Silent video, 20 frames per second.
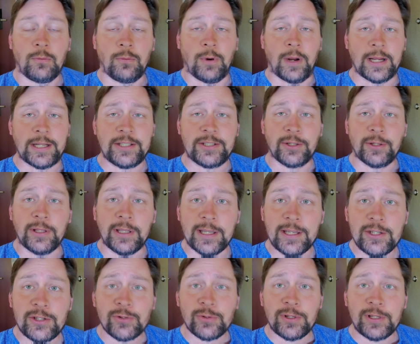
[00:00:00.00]
Right, so the
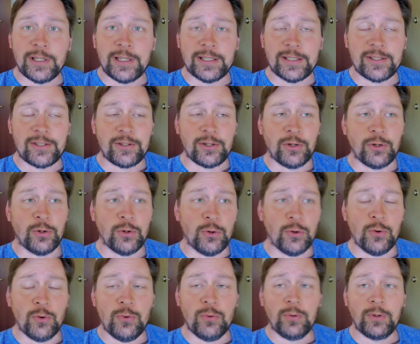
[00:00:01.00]
injury is
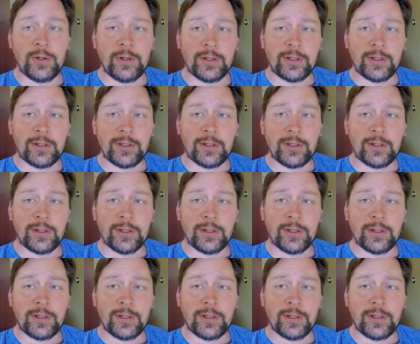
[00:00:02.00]
to